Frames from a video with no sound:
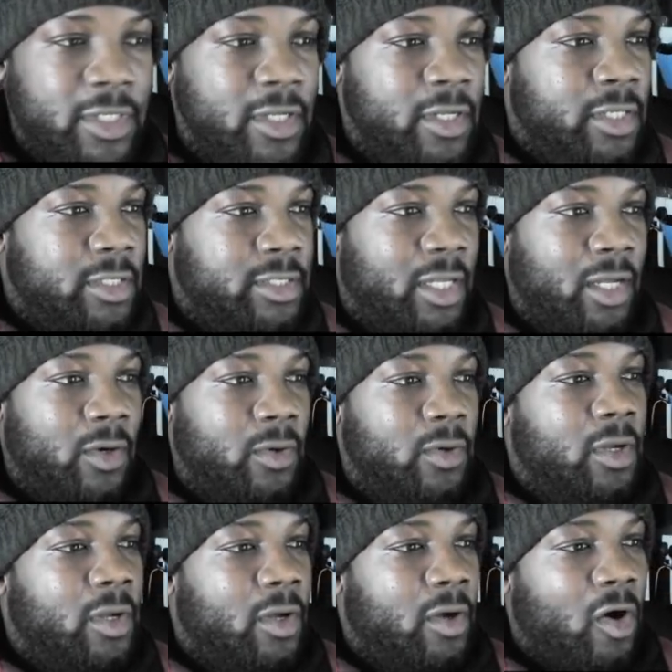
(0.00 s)
So
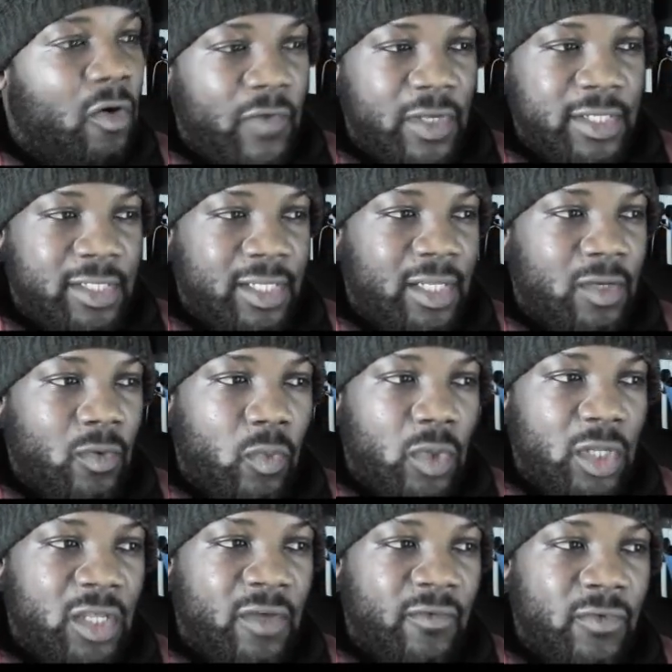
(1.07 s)
obviously
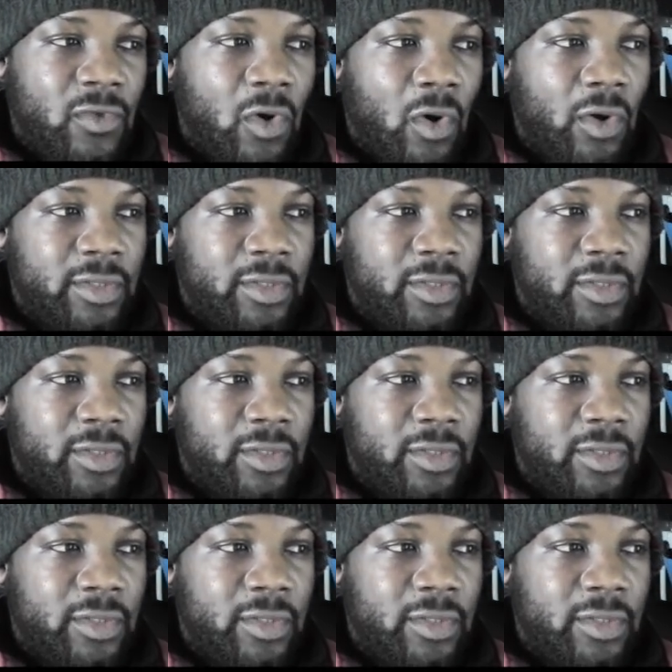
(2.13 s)
we've not